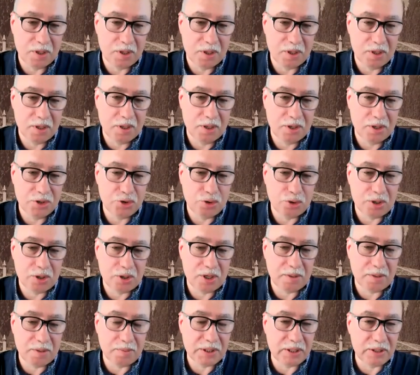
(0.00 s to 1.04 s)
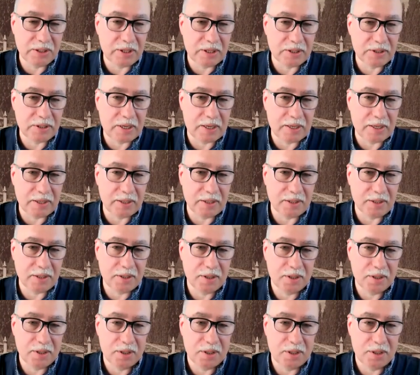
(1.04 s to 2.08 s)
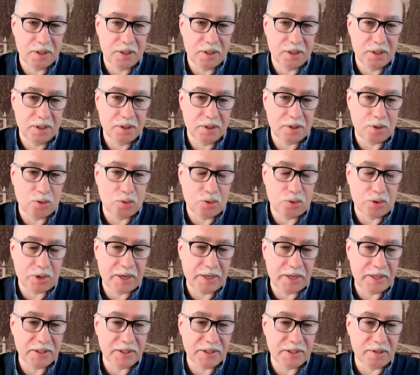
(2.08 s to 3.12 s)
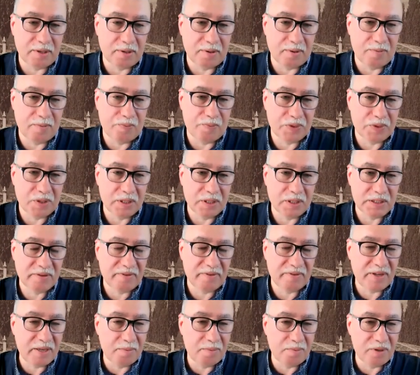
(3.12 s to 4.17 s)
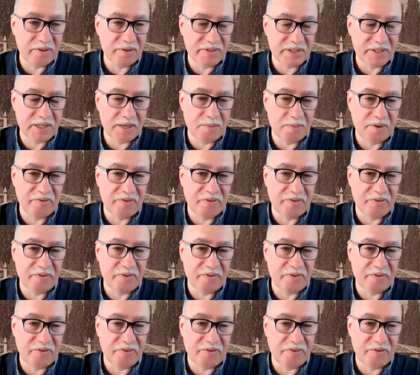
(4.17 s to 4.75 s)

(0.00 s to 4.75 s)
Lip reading: that Crimean Tatars and Ukrainians, through their relationships and